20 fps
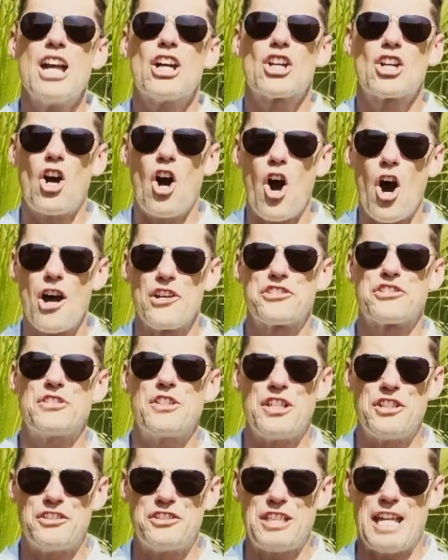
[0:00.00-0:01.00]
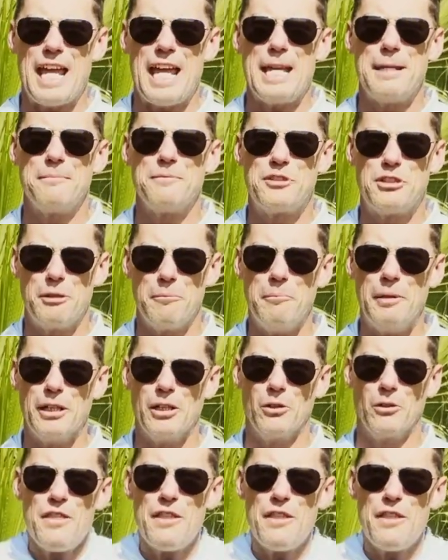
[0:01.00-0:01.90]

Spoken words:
costs the same to build.